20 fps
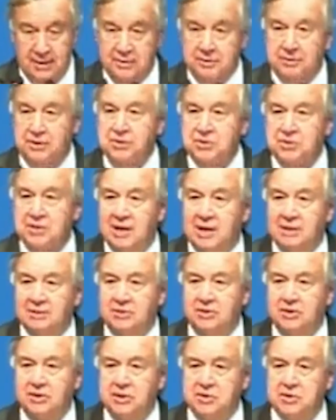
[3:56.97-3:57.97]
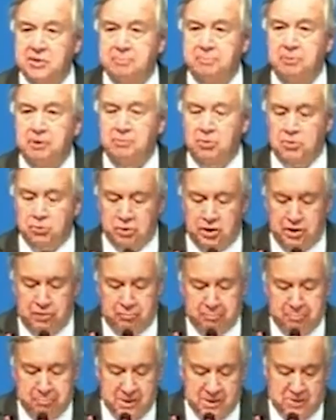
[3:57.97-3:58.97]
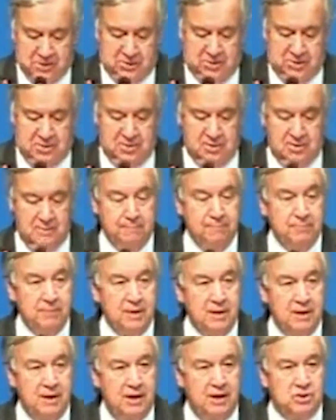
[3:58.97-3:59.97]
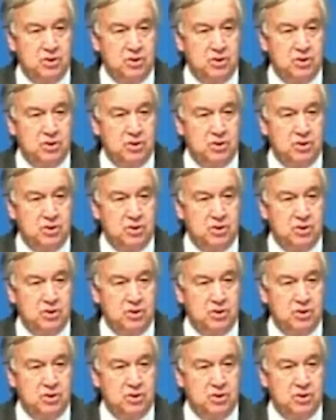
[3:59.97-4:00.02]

This country is a promoter of peace, a